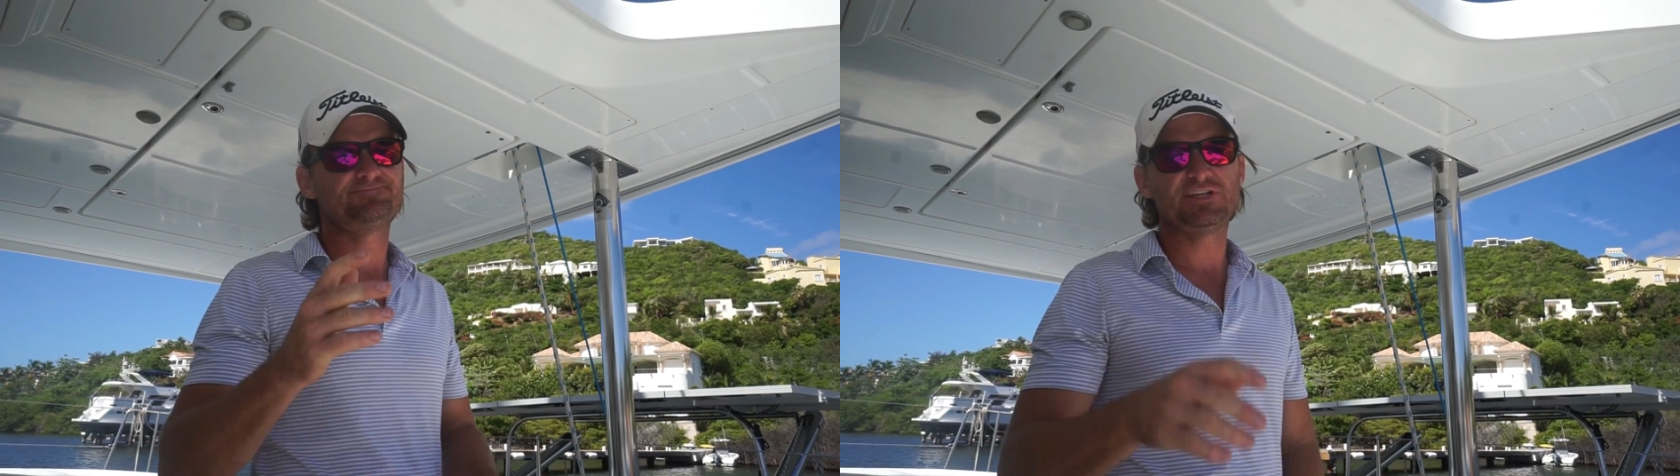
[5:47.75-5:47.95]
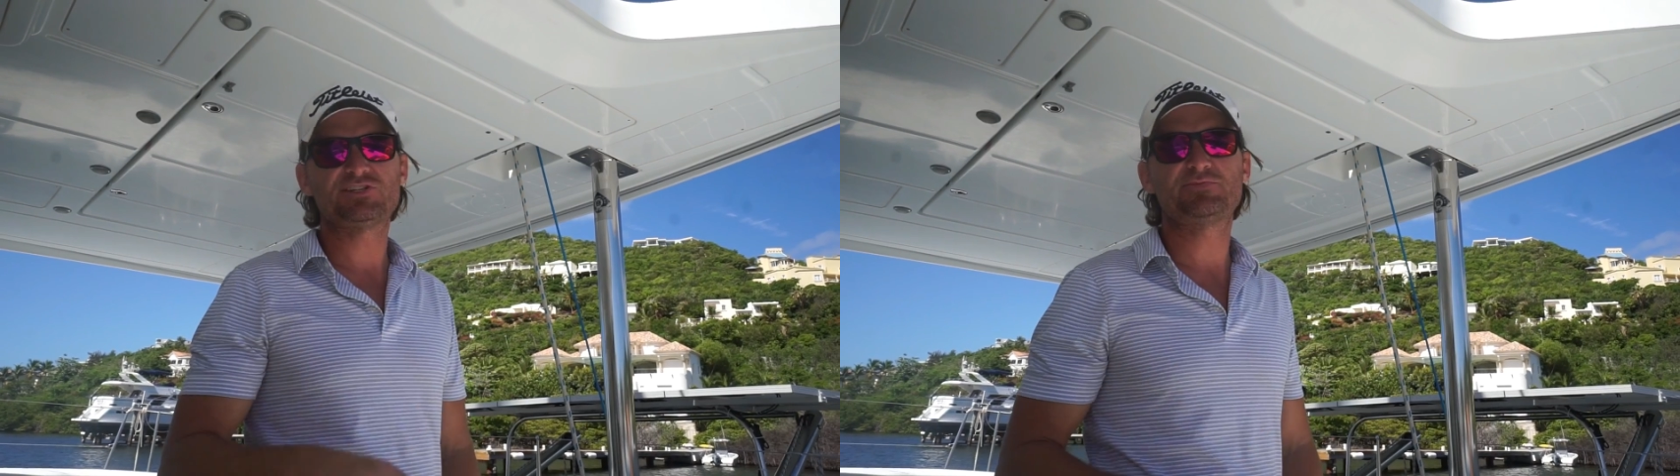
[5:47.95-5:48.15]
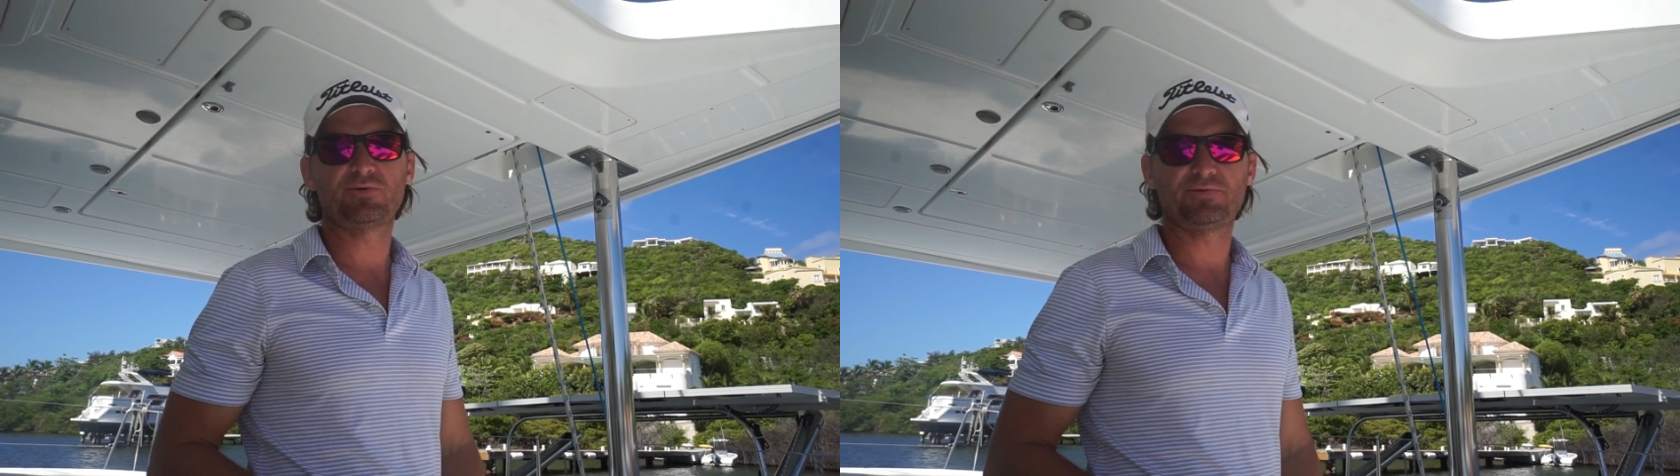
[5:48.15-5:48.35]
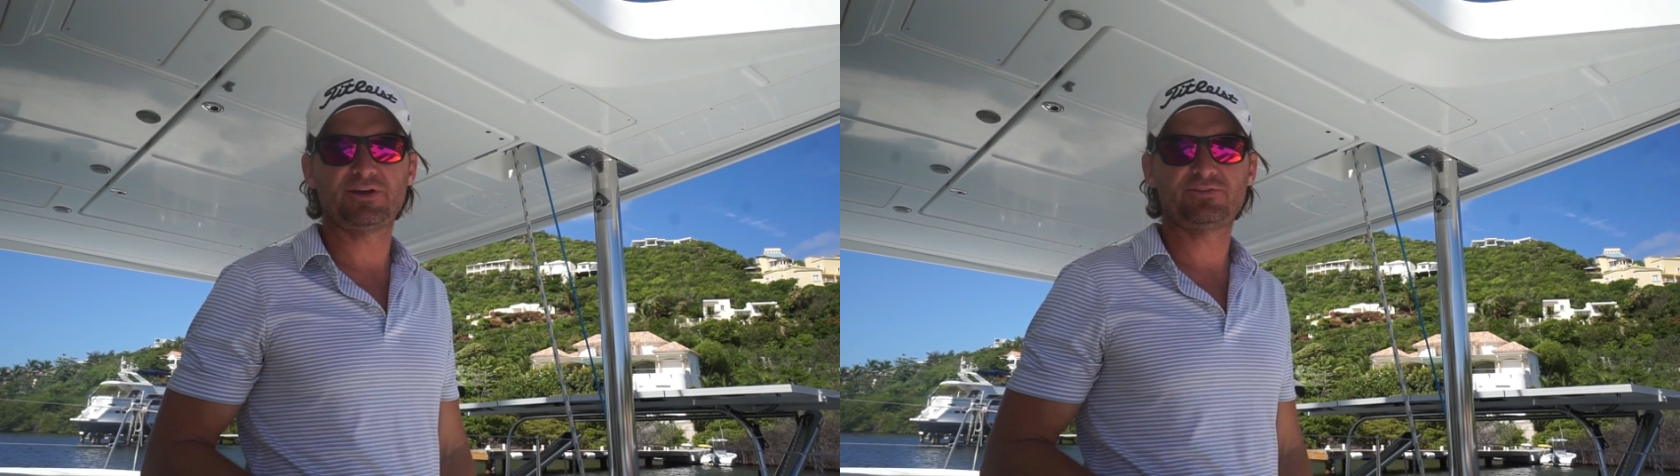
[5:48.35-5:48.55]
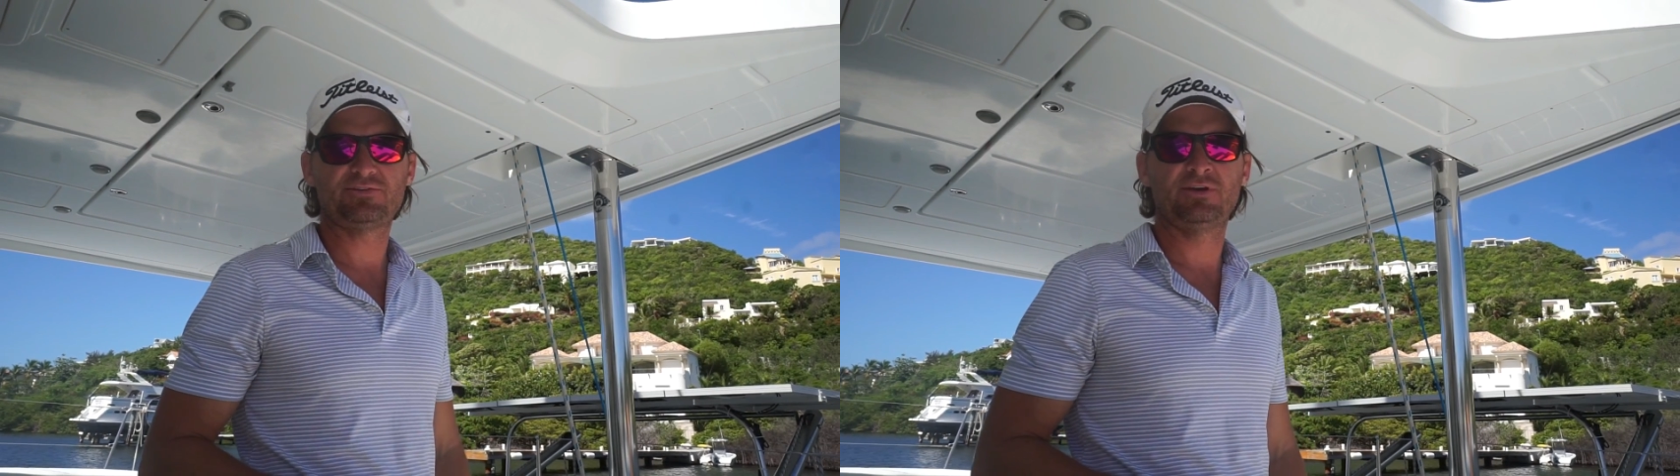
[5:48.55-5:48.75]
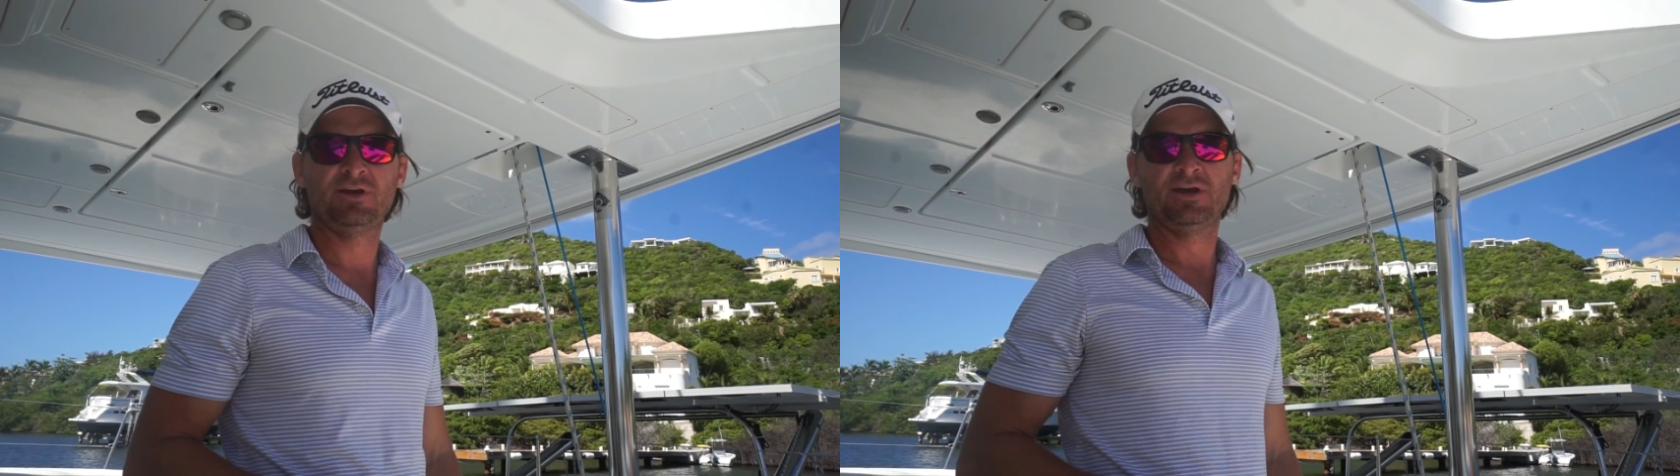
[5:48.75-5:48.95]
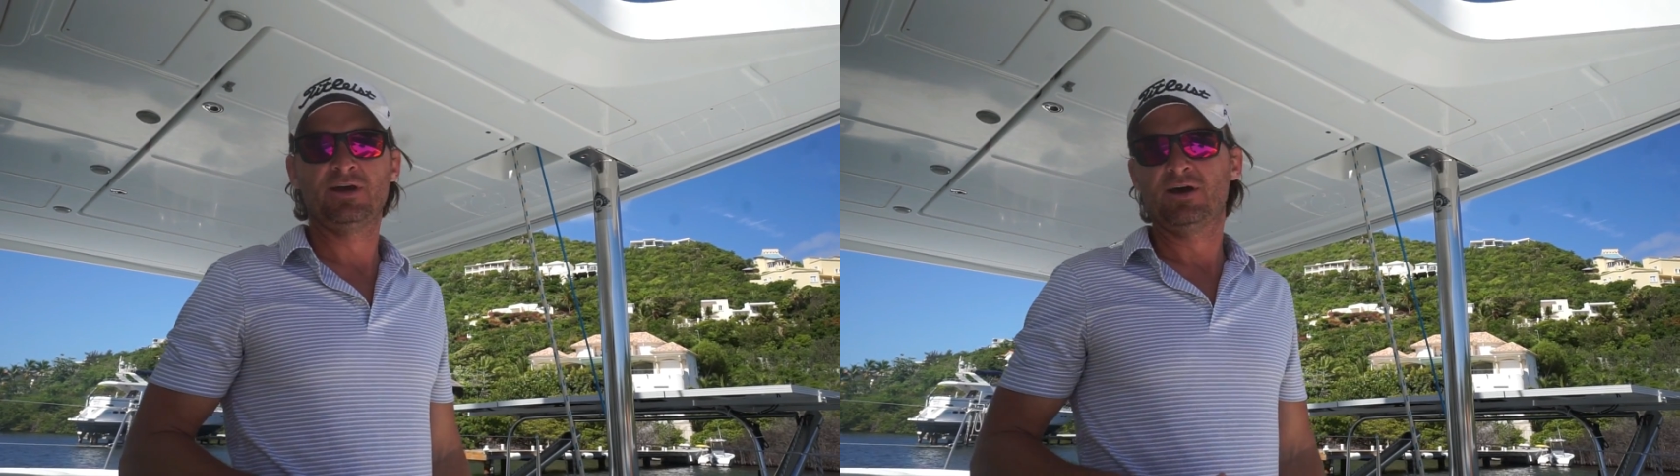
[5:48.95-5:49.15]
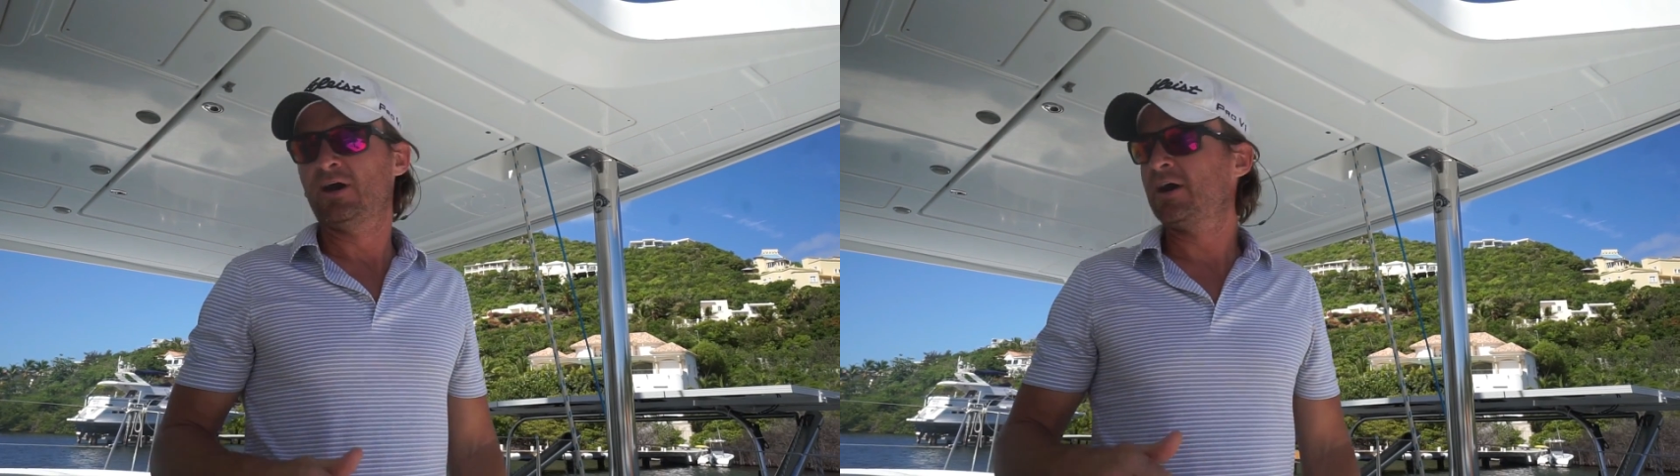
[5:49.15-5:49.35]
needs to be replaced
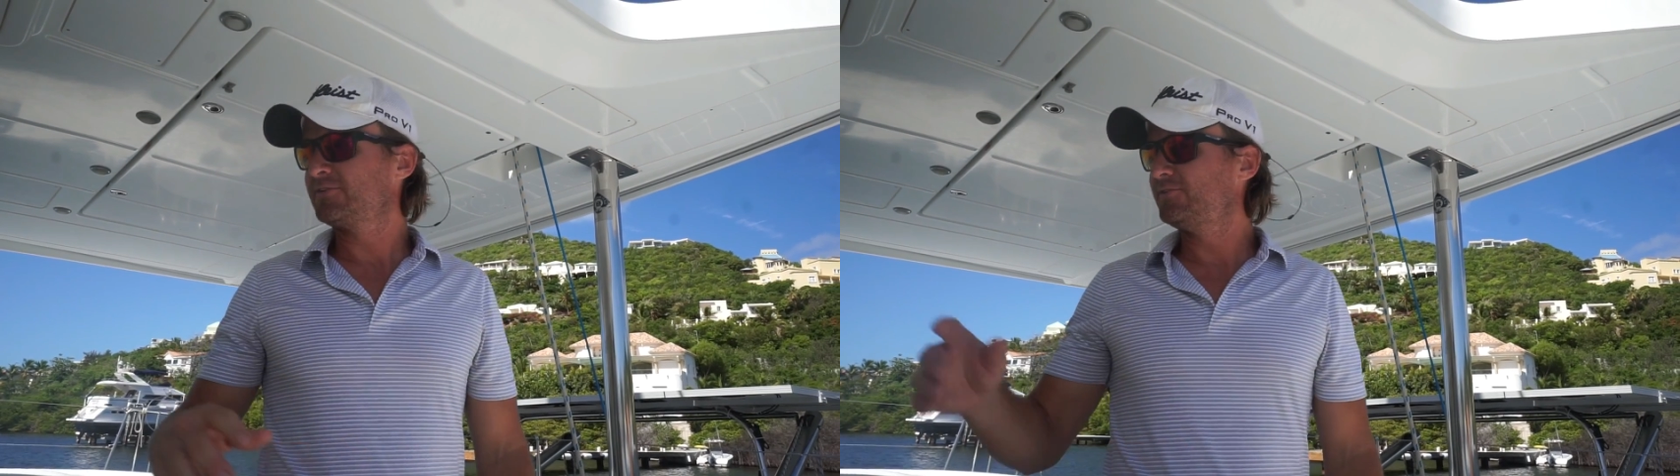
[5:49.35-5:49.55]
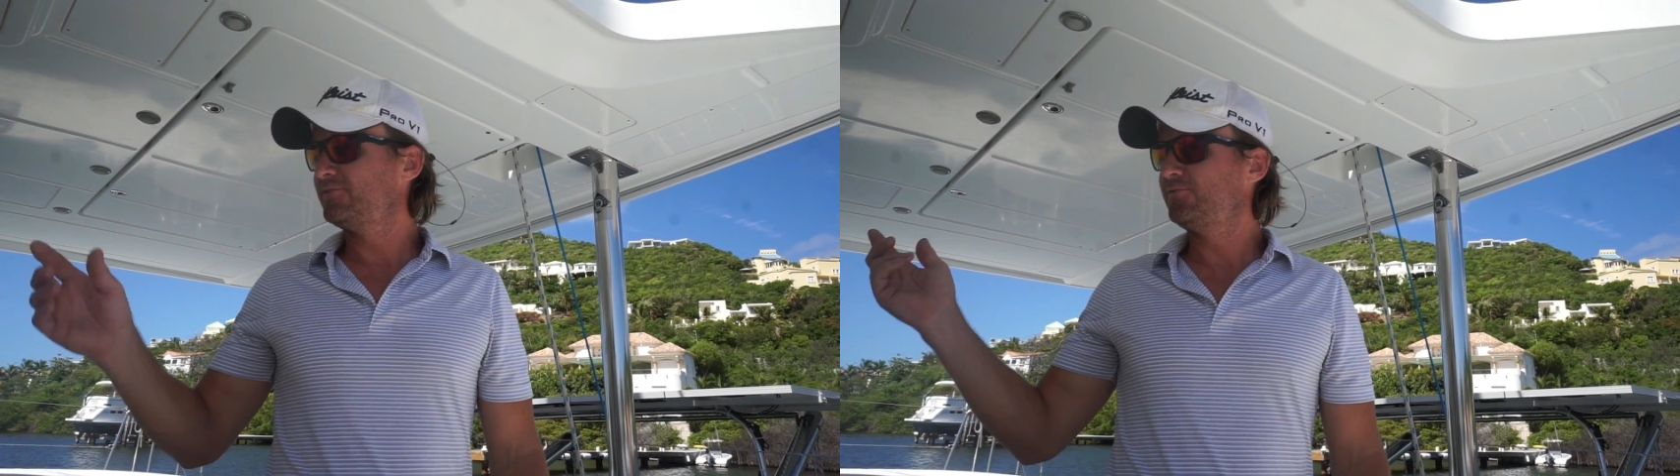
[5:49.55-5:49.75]
because if